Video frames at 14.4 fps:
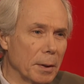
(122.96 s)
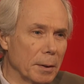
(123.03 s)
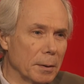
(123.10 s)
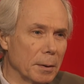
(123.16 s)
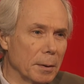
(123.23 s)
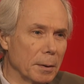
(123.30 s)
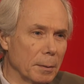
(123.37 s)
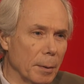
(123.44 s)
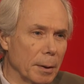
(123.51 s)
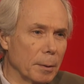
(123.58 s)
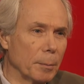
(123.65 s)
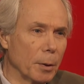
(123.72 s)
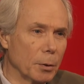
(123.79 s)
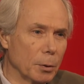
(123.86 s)
at the
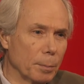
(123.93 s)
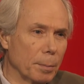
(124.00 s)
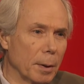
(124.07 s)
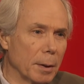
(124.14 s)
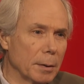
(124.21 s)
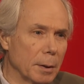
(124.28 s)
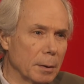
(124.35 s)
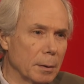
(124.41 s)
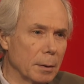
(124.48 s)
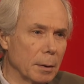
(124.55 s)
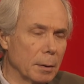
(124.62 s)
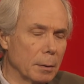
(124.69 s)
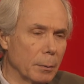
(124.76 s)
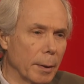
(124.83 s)
Marshall Project,
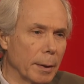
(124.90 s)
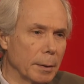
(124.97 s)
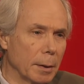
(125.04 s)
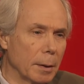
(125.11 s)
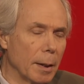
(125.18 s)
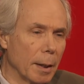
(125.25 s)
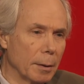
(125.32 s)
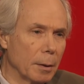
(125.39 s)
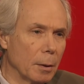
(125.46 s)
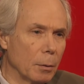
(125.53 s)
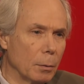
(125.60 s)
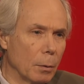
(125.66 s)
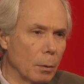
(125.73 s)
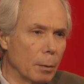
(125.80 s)
who I did not
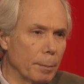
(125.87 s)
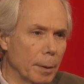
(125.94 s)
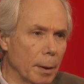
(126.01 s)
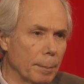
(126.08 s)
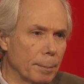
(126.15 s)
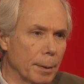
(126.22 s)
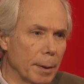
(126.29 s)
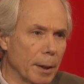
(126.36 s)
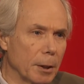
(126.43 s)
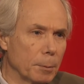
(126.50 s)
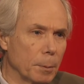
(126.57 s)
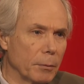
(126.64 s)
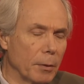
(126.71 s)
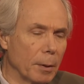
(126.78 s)
know, called me up and
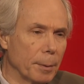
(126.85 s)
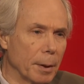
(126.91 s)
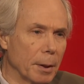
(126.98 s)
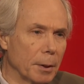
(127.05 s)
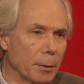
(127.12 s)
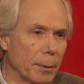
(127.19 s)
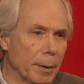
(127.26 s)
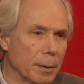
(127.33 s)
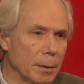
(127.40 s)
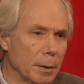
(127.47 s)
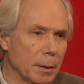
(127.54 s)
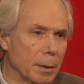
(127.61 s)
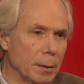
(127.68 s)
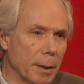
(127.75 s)
asked me if I'd be
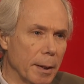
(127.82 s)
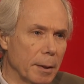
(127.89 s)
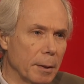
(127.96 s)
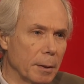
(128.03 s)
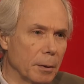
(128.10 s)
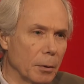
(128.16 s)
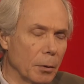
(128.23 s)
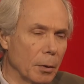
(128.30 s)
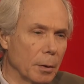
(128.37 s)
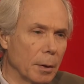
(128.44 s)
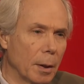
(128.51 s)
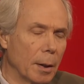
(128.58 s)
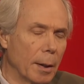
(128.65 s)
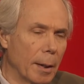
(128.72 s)
interested in taking a look
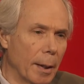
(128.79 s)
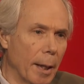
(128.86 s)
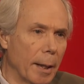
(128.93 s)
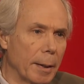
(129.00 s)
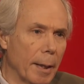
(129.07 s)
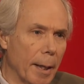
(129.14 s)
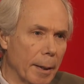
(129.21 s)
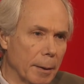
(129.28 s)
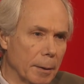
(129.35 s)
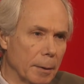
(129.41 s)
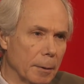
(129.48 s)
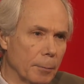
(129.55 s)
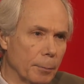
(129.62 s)
at Attica